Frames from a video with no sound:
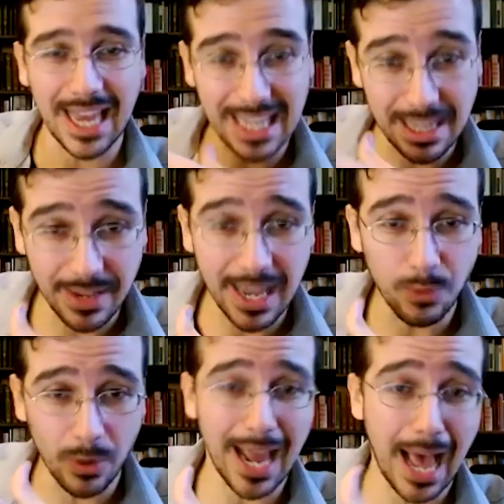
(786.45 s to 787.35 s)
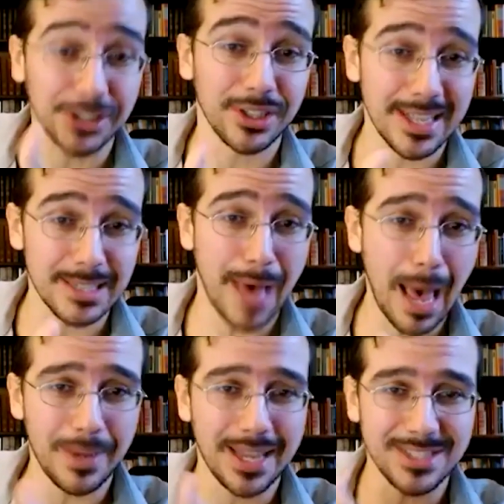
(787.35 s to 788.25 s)
And what actually ends up
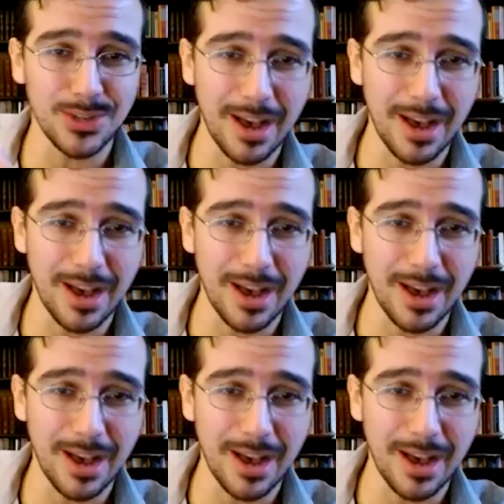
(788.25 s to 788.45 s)
happening is